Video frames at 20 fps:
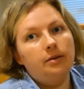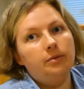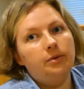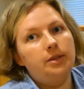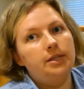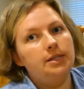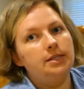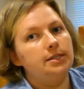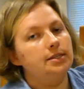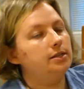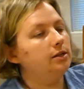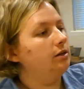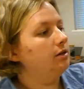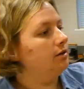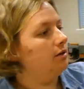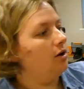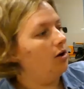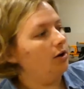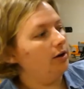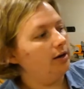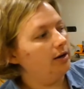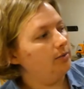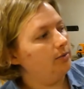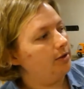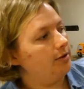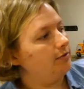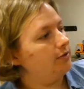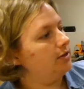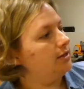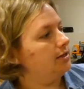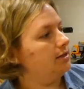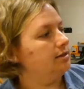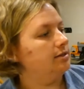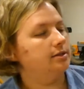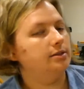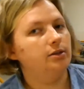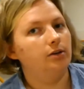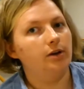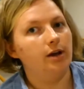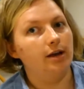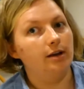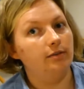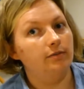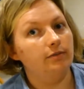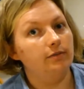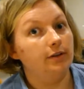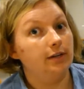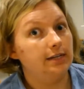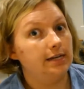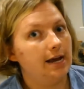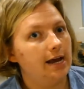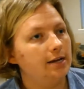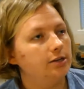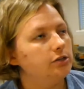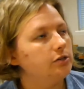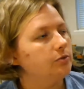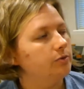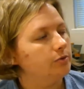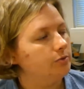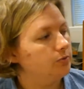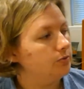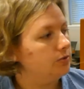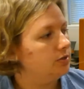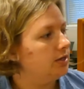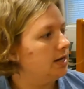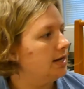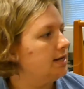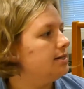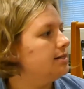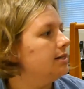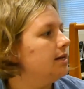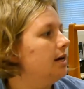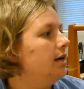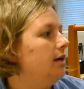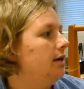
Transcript: these still on it, with everything still kind of attached, which was nice.